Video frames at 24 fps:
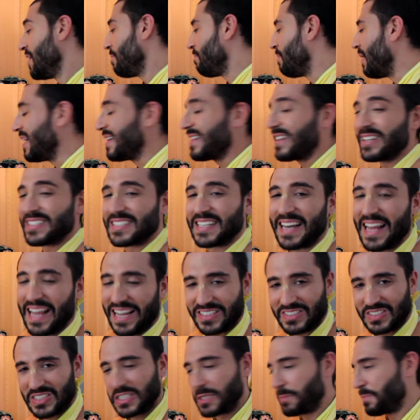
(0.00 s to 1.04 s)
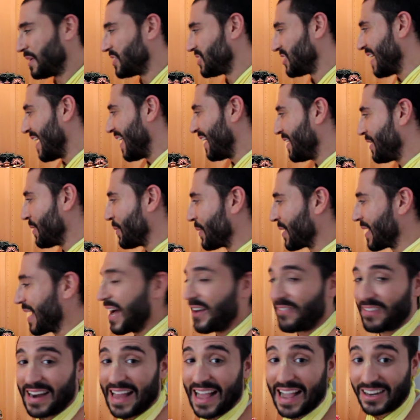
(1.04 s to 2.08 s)
But there's an extra speciality when you
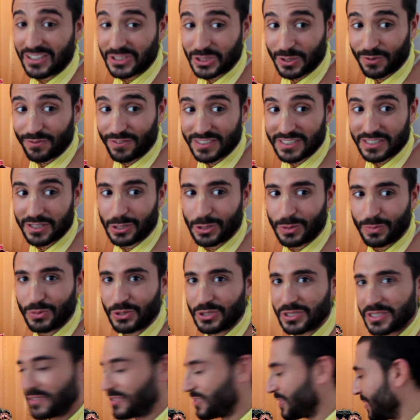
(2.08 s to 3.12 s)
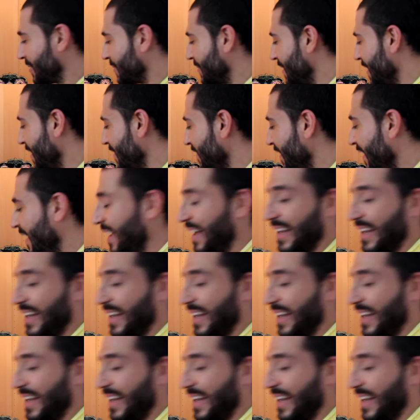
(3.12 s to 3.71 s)
have an actual physical murti of Shri Gurudev